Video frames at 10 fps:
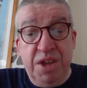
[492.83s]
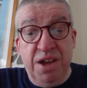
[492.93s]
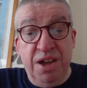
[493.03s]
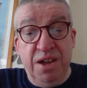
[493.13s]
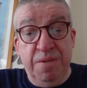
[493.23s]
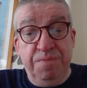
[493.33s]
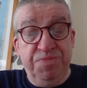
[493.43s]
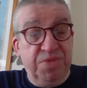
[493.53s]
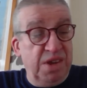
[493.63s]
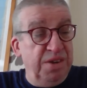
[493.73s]

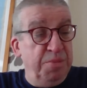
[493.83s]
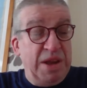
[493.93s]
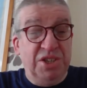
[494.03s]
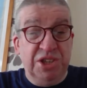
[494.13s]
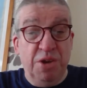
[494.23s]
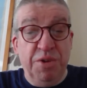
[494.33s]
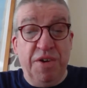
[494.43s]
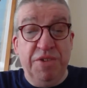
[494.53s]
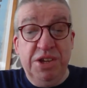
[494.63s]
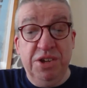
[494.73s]
And the best sound I've
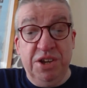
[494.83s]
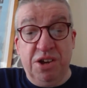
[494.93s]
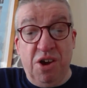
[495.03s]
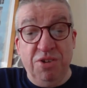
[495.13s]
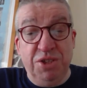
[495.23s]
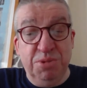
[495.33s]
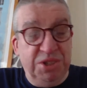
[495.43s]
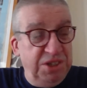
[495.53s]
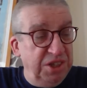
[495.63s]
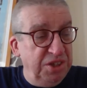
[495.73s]
ever heard at a concert
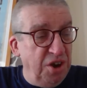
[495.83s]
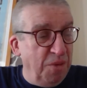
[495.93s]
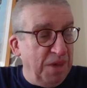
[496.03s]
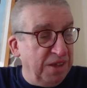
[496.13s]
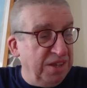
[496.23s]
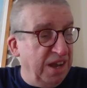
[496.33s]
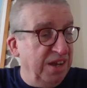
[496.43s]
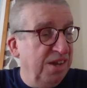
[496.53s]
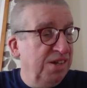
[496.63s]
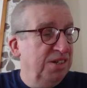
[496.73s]
was ZZ Top that day.